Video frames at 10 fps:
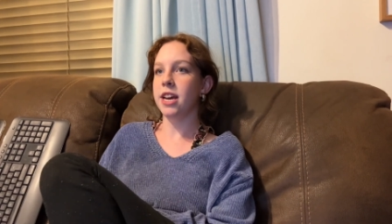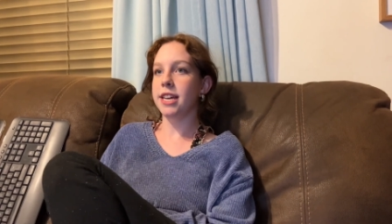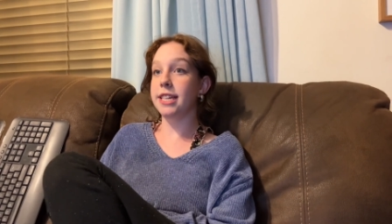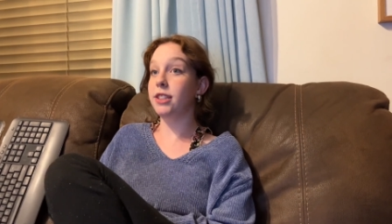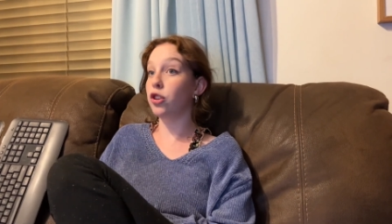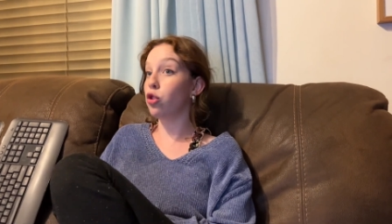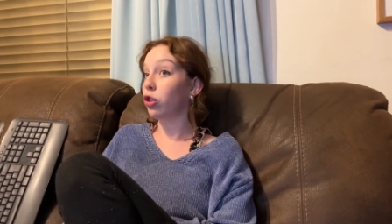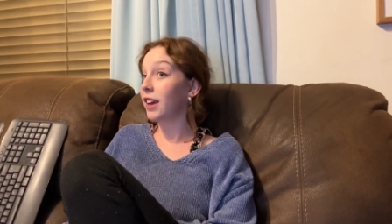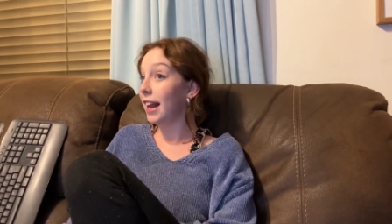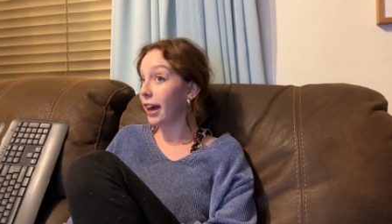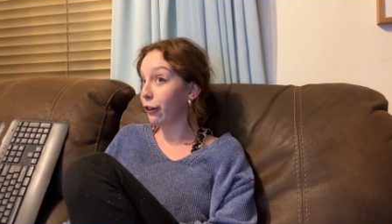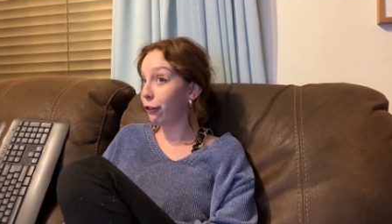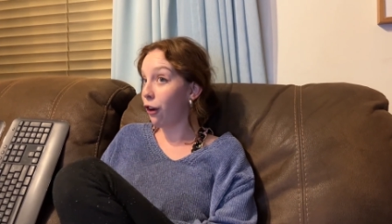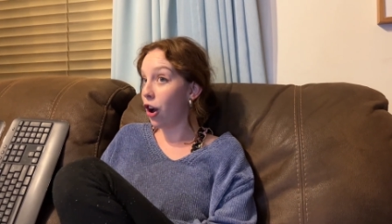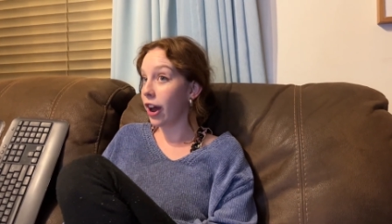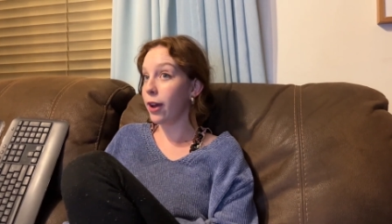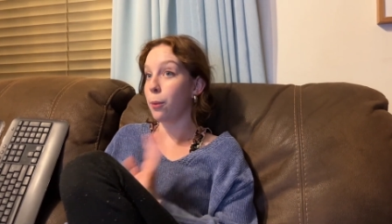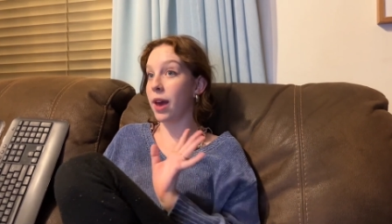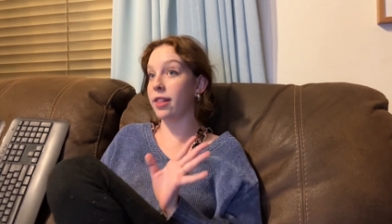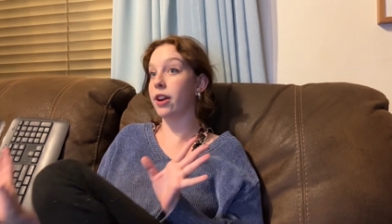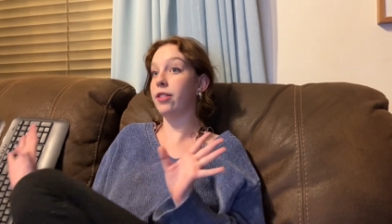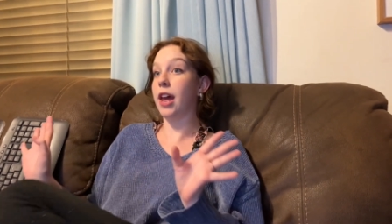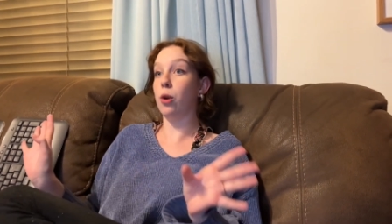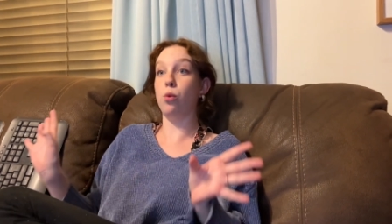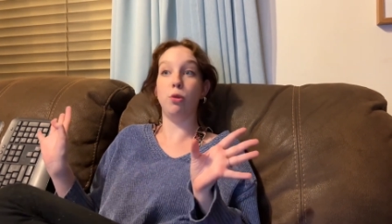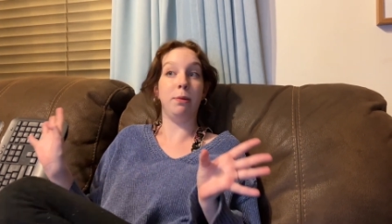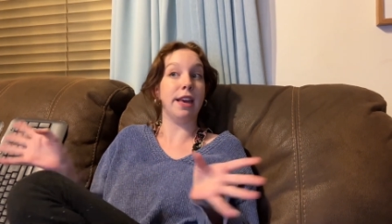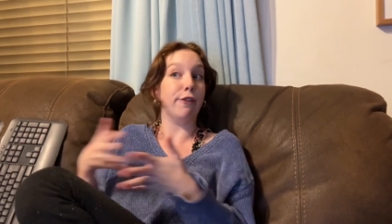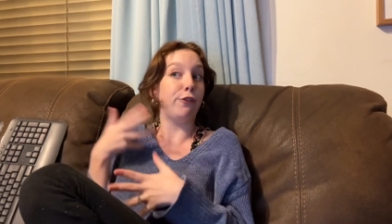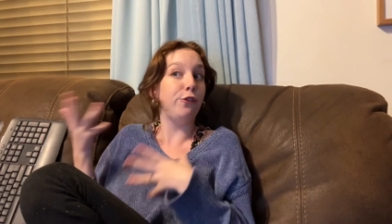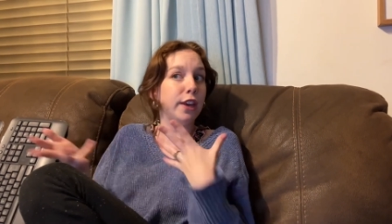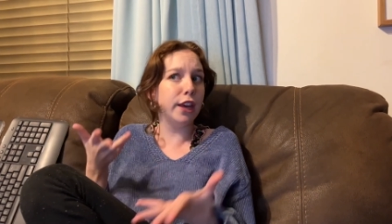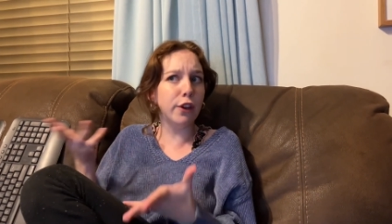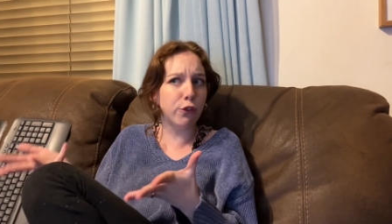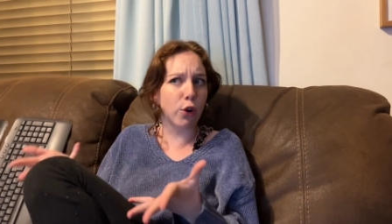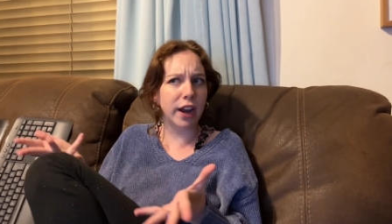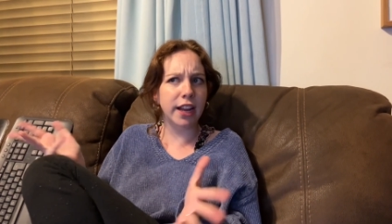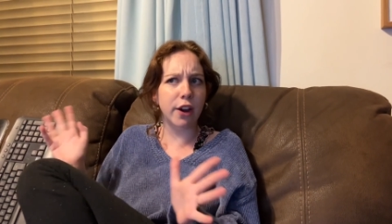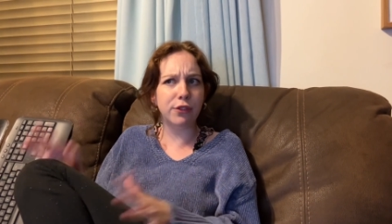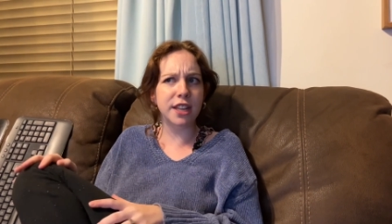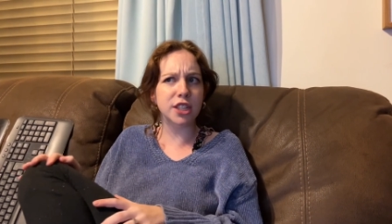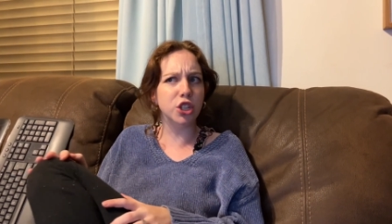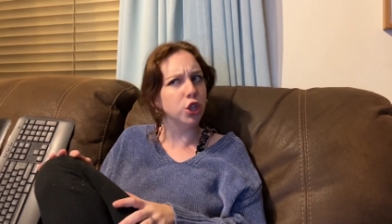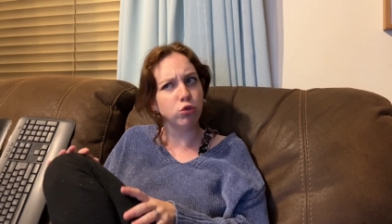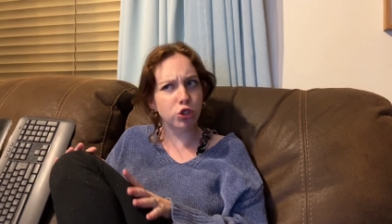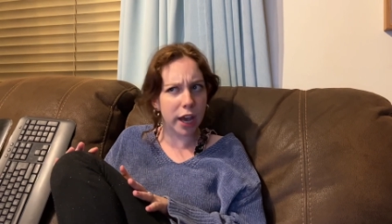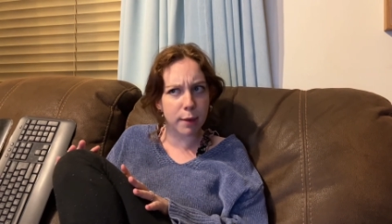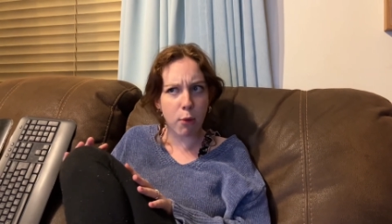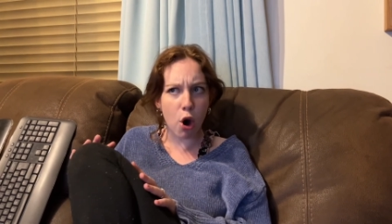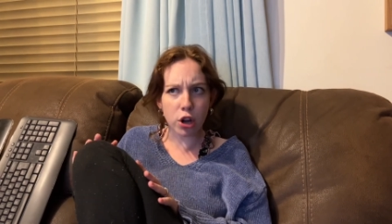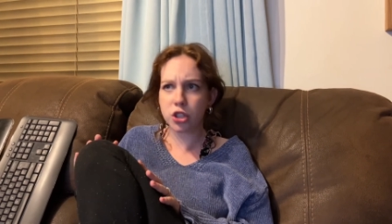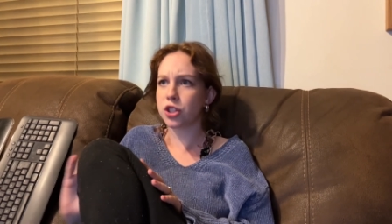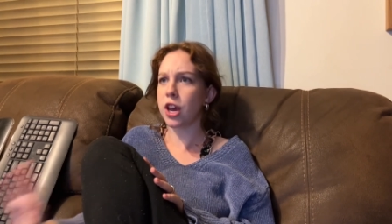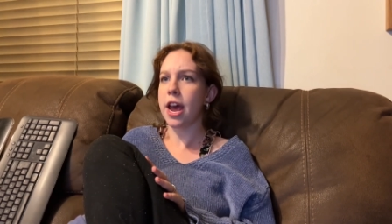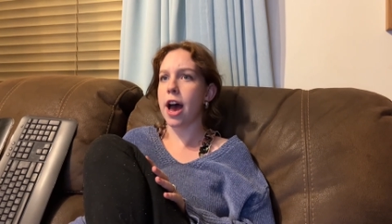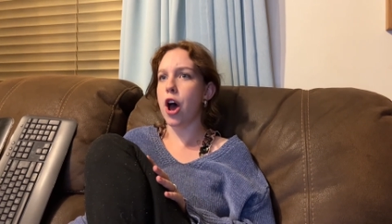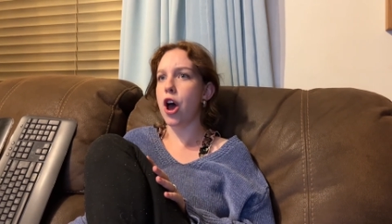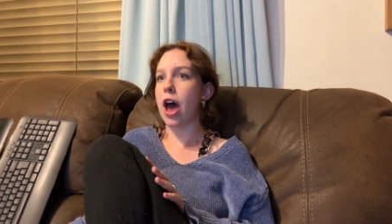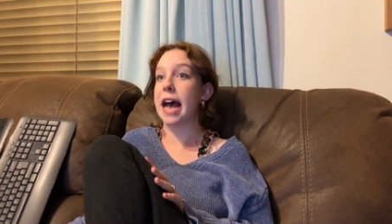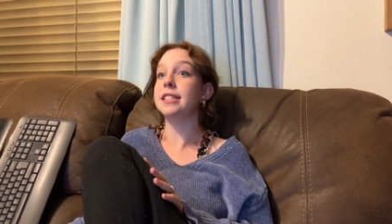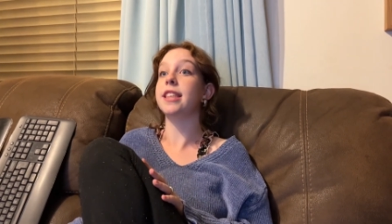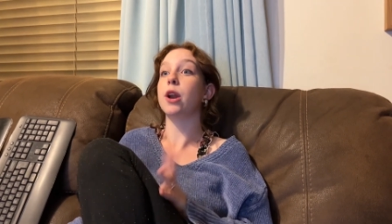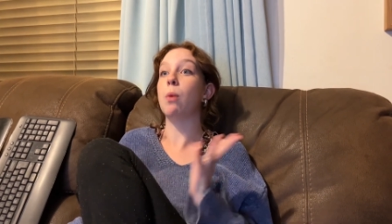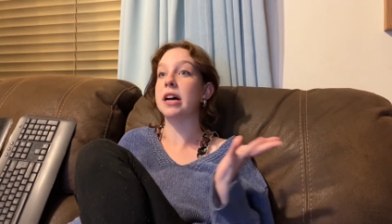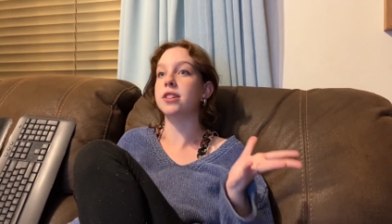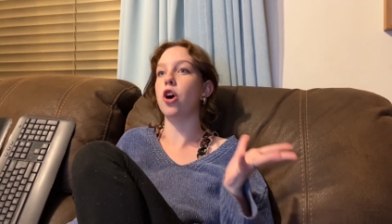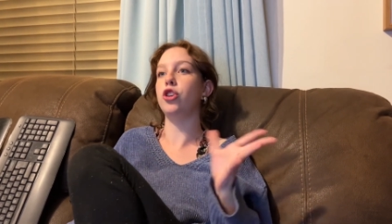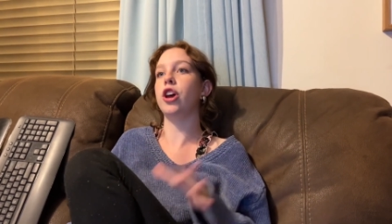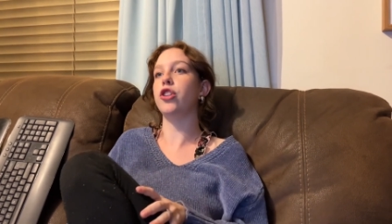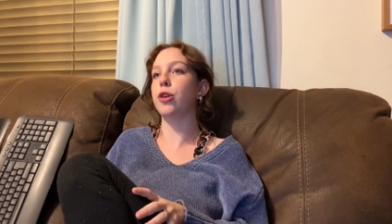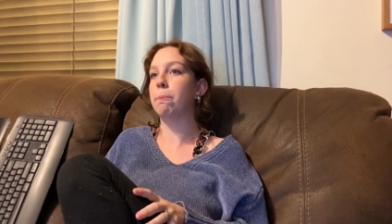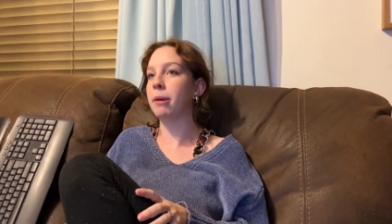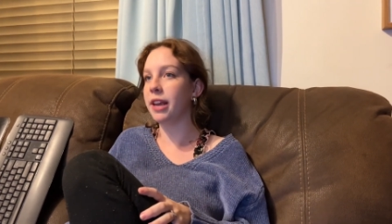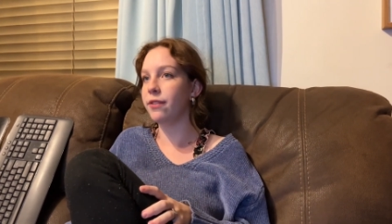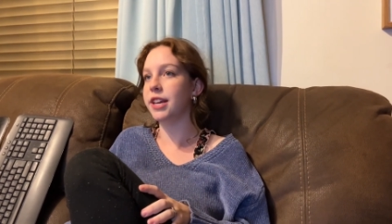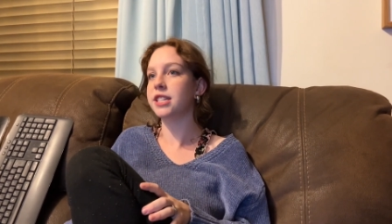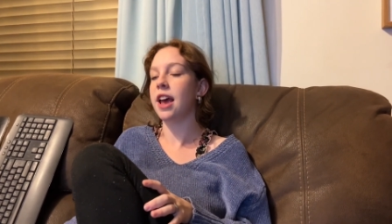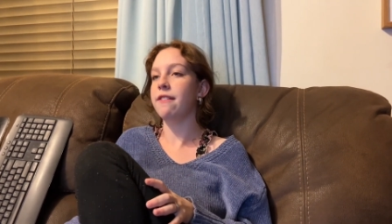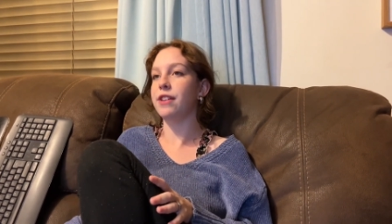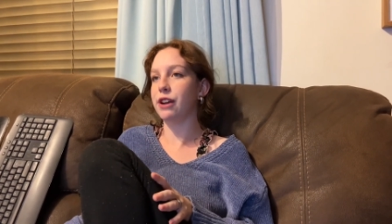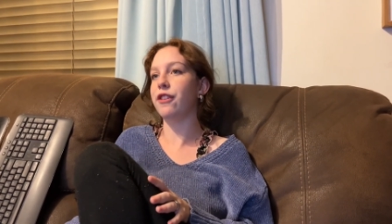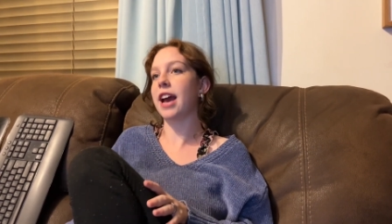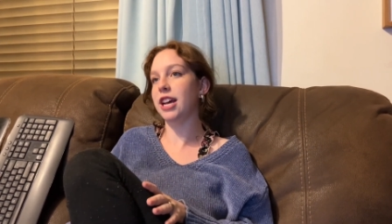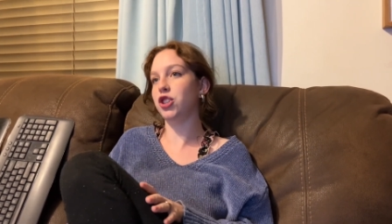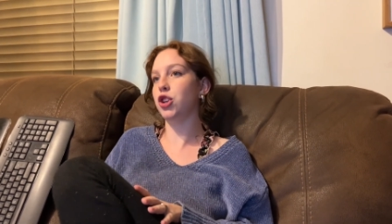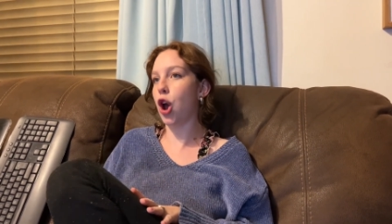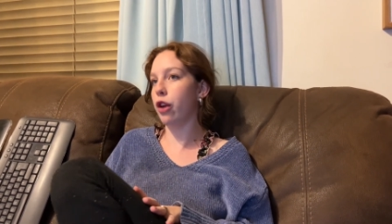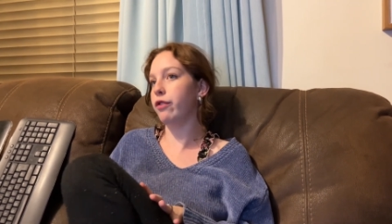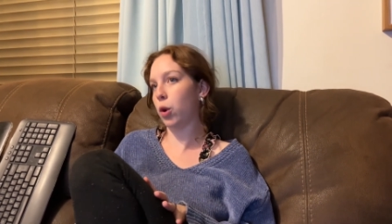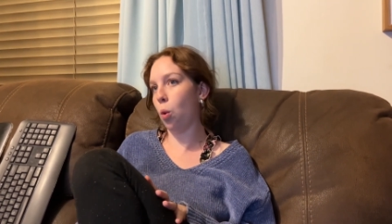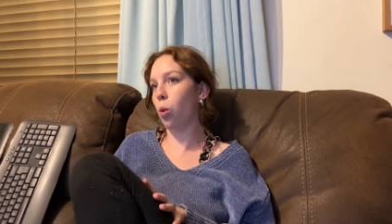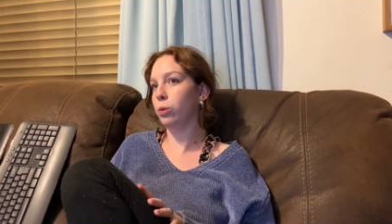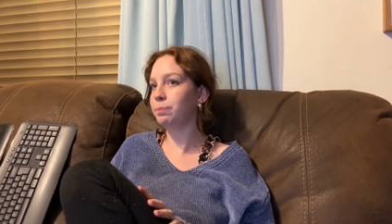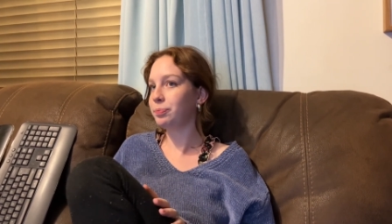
He did not clarify whether there would be a fee for any of these new check marks, uh, as there was under the previous verification overhaul.